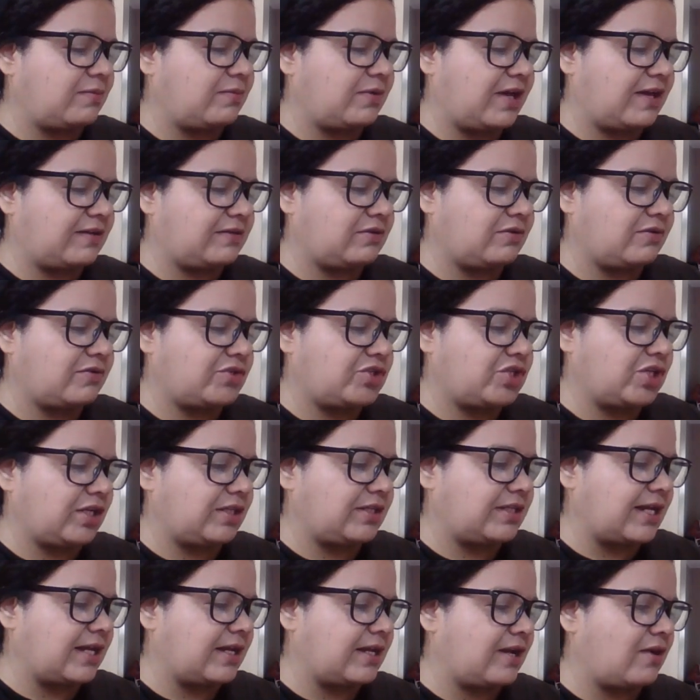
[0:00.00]
I will have to go
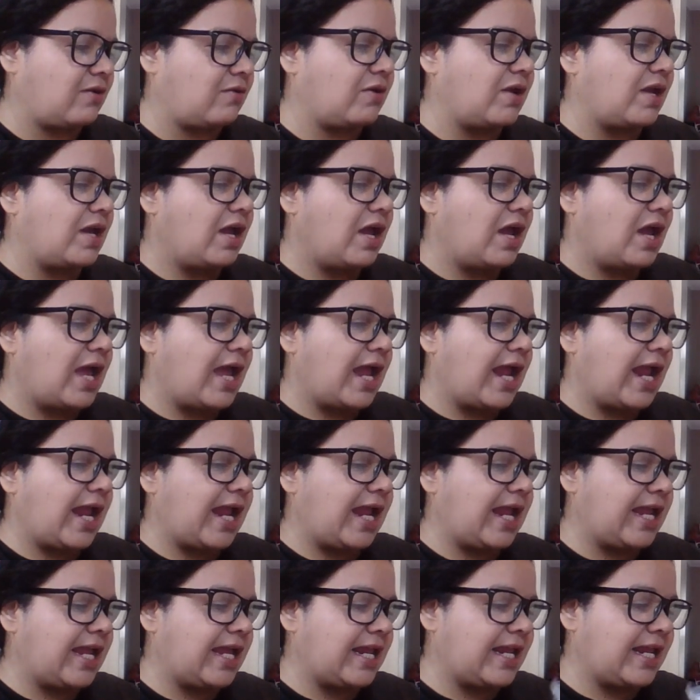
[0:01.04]
check that out.
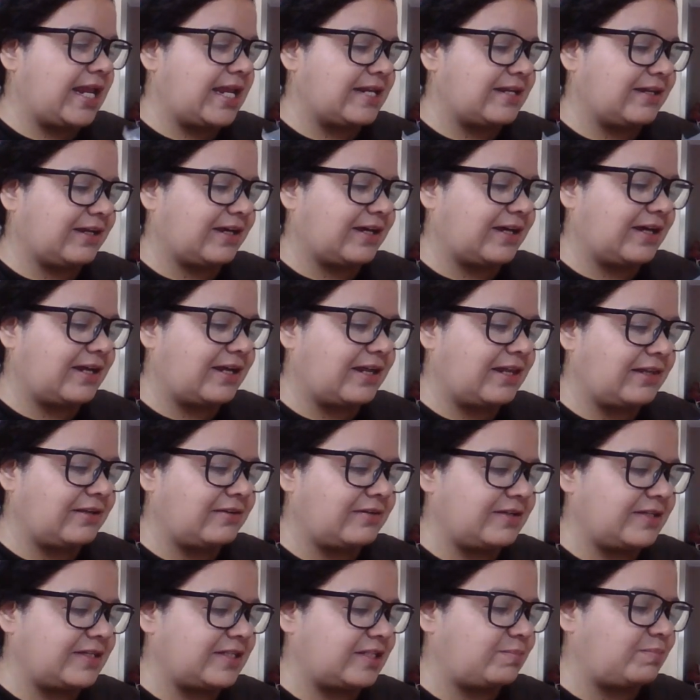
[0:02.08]
And the
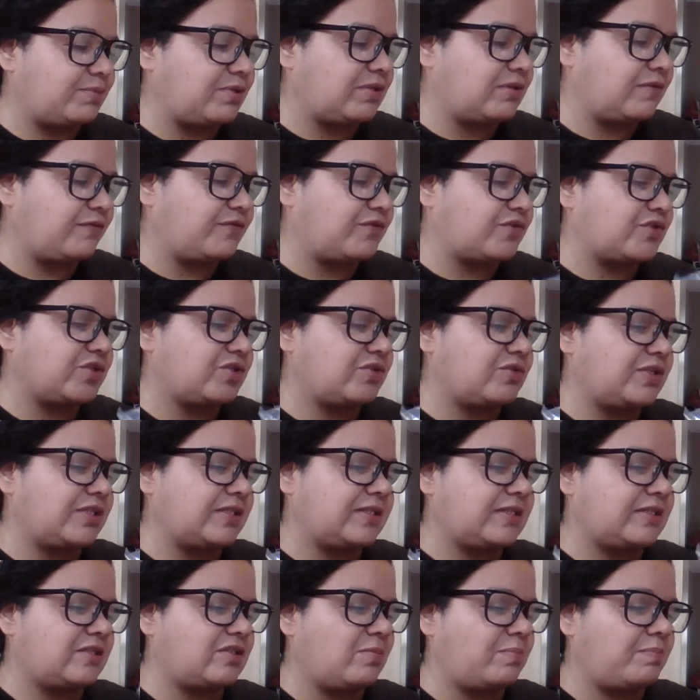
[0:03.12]
color is beautiful. So
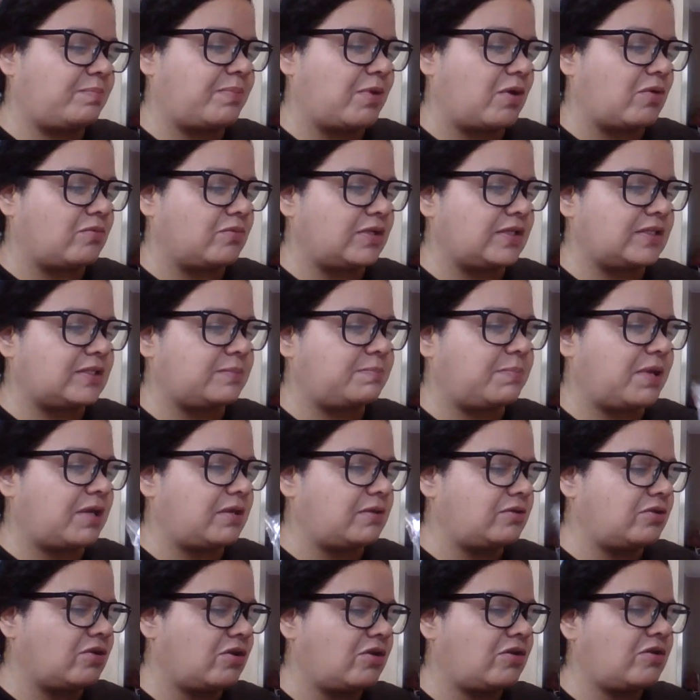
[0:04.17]
this is the bonus
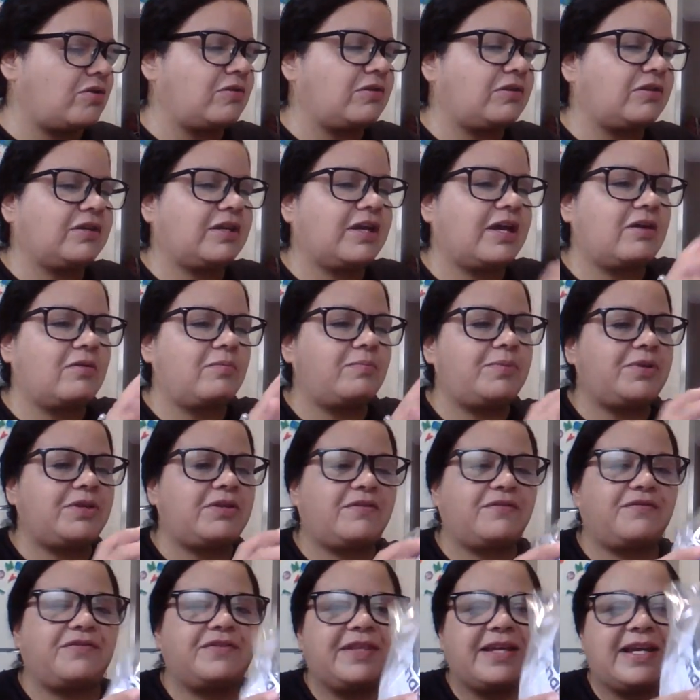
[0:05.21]
bundle. Look how
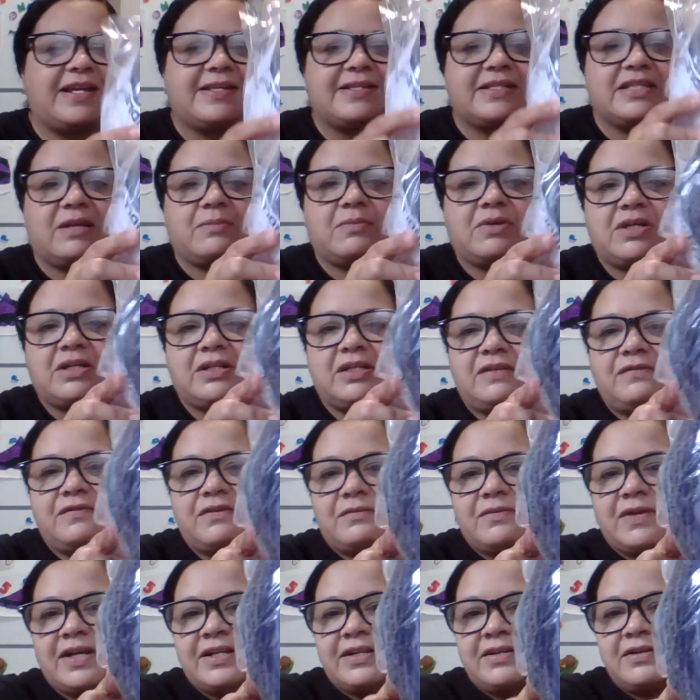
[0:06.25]
beautiful that is. And I'm going to leave
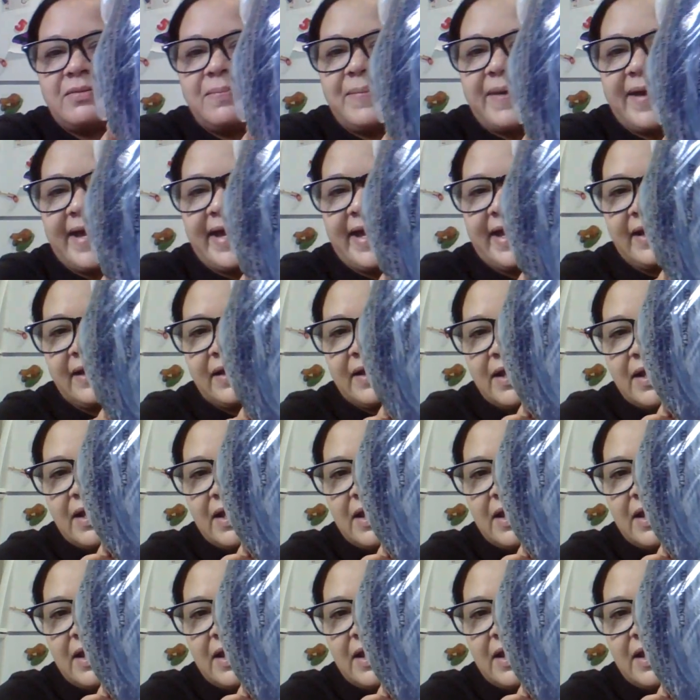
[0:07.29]
it right in the bag